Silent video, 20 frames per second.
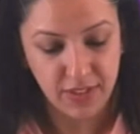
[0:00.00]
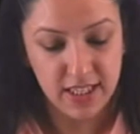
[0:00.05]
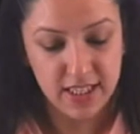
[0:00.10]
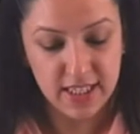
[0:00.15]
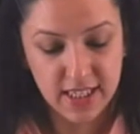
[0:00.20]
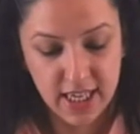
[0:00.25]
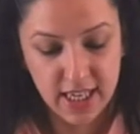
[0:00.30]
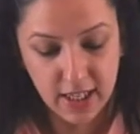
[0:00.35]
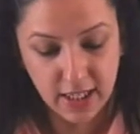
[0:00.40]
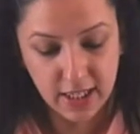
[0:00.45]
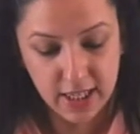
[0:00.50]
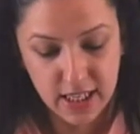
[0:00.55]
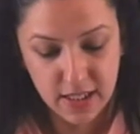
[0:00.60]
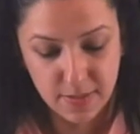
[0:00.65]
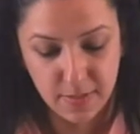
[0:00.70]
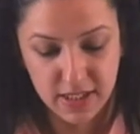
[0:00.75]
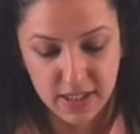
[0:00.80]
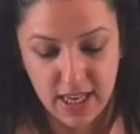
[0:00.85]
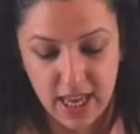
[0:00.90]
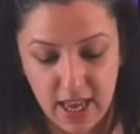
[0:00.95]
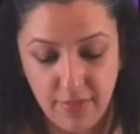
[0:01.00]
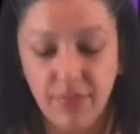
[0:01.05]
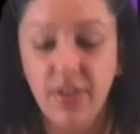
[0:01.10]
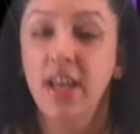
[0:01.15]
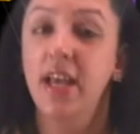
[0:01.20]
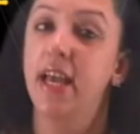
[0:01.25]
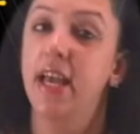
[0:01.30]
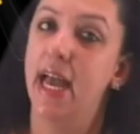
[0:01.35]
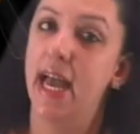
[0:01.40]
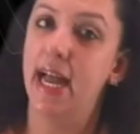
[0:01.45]
Staircase must have
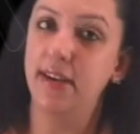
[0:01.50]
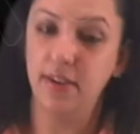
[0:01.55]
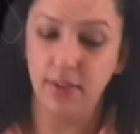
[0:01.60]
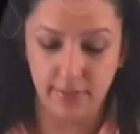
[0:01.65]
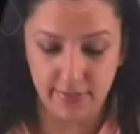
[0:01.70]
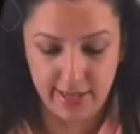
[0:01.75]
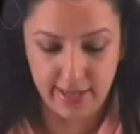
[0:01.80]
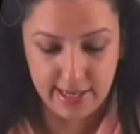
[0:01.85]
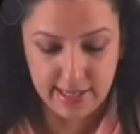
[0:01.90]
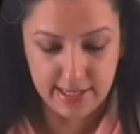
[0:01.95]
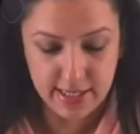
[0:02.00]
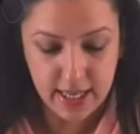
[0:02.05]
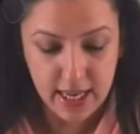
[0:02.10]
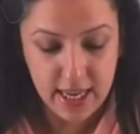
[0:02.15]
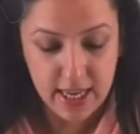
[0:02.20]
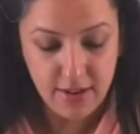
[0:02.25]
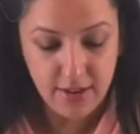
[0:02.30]
handle rails.